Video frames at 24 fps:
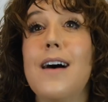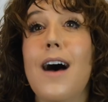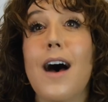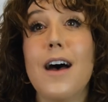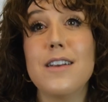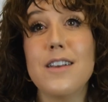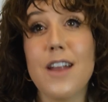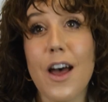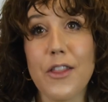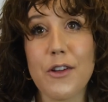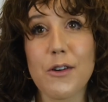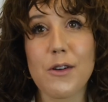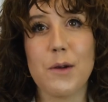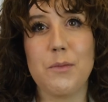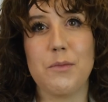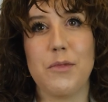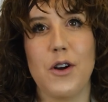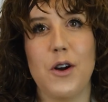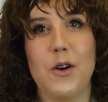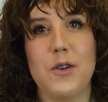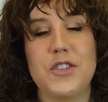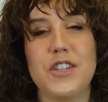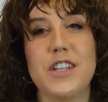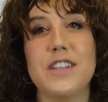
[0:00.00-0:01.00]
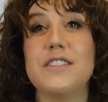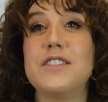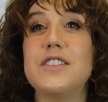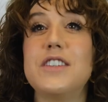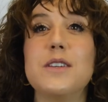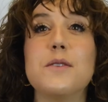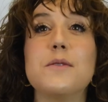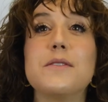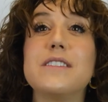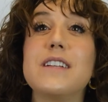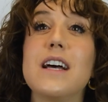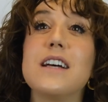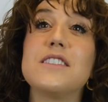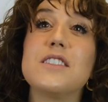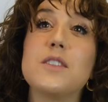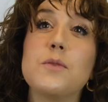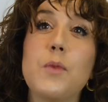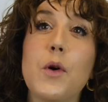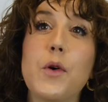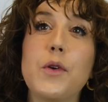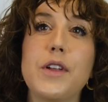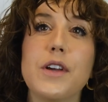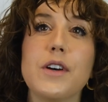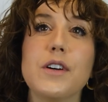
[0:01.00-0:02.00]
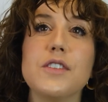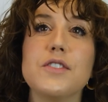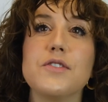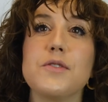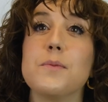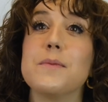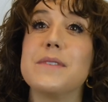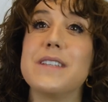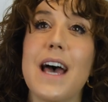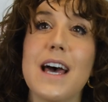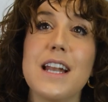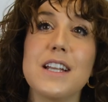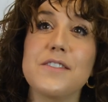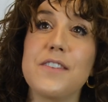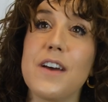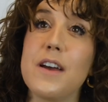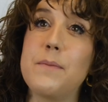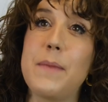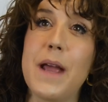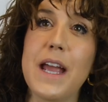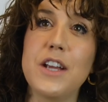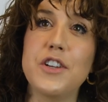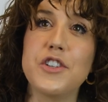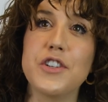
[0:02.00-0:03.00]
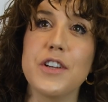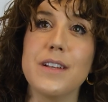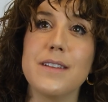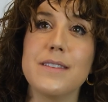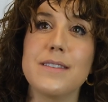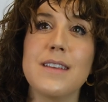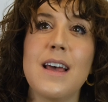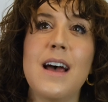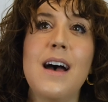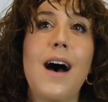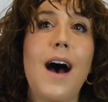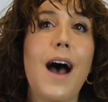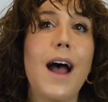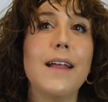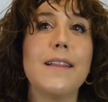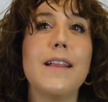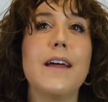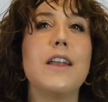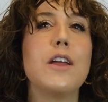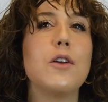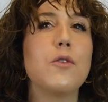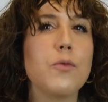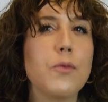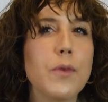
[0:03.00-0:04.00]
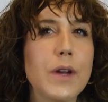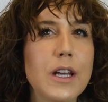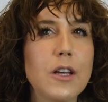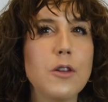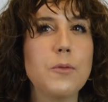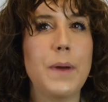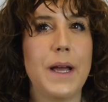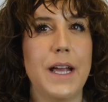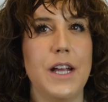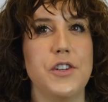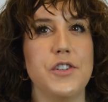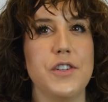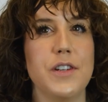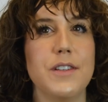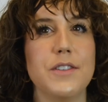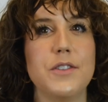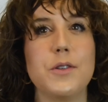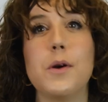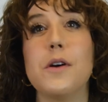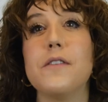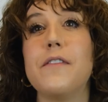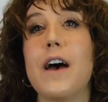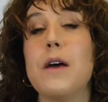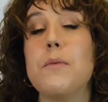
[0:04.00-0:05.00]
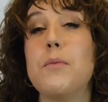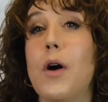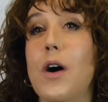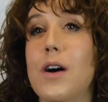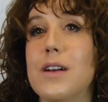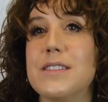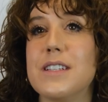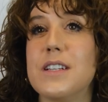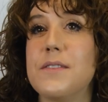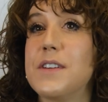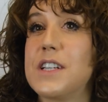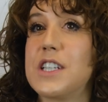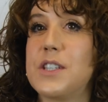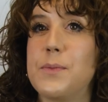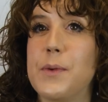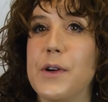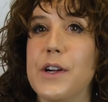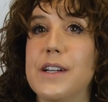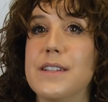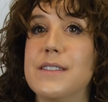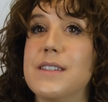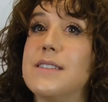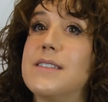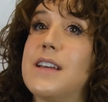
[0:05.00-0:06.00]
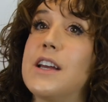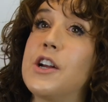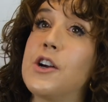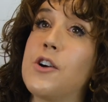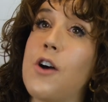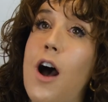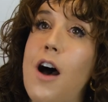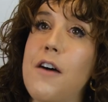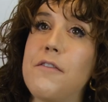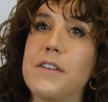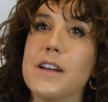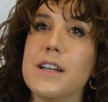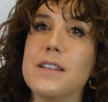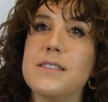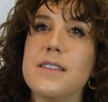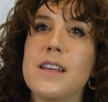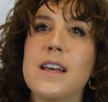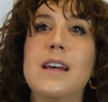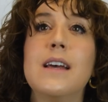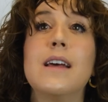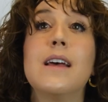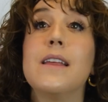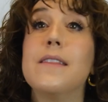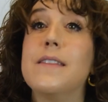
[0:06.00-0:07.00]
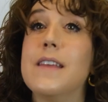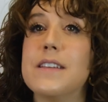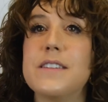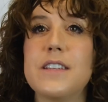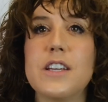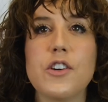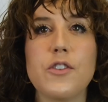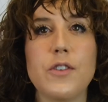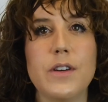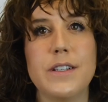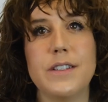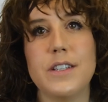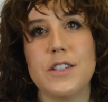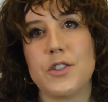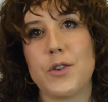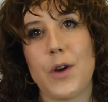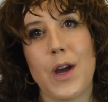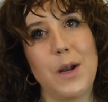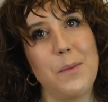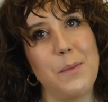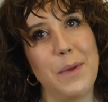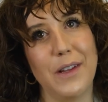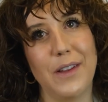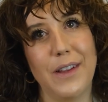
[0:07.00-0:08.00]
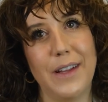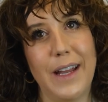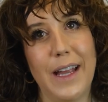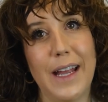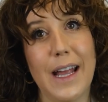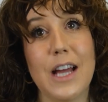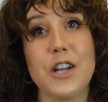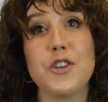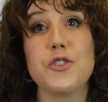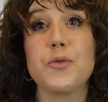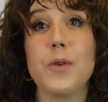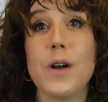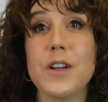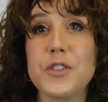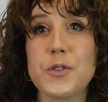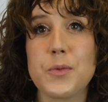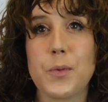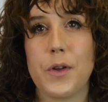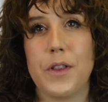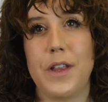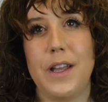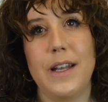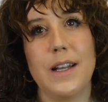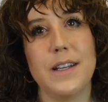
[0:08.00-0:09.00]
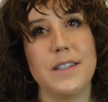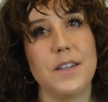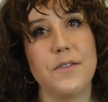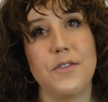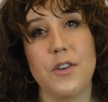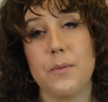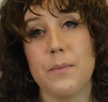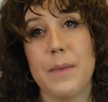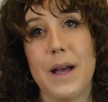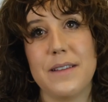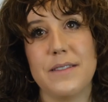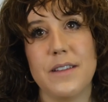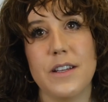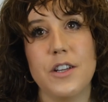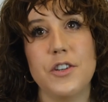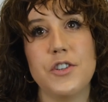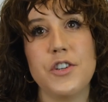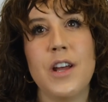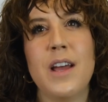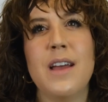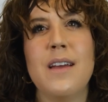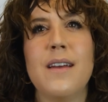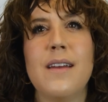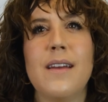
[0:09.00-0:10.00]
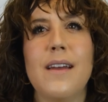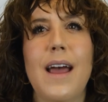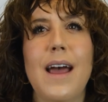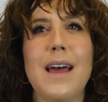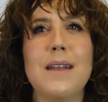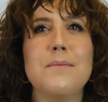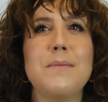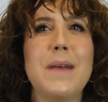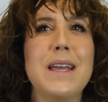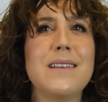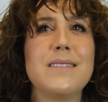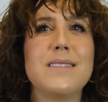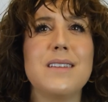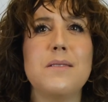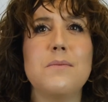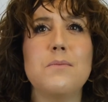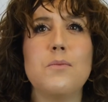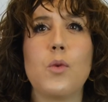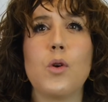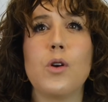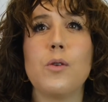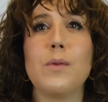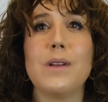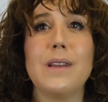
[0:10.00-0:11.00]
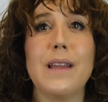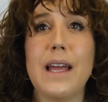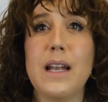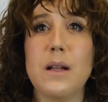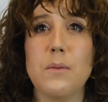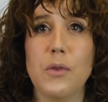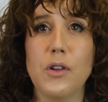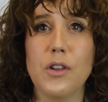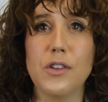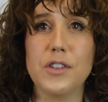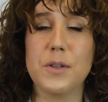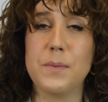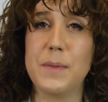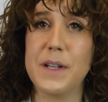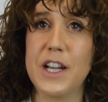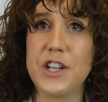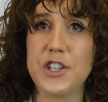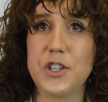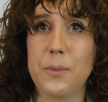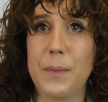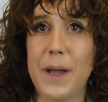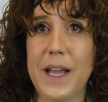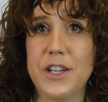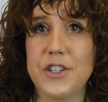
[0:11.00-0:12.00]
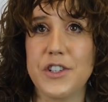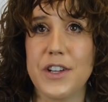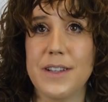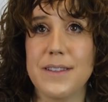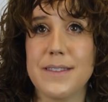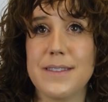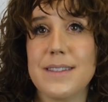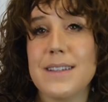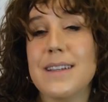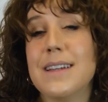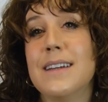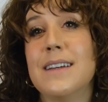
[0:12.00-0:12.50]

Another approach is to use testimonials from satisfied patients, highlighting real patients who have had positive experiences at your office. This increases credibility and trustworthiness of your message and makes it more relatable to potential patients.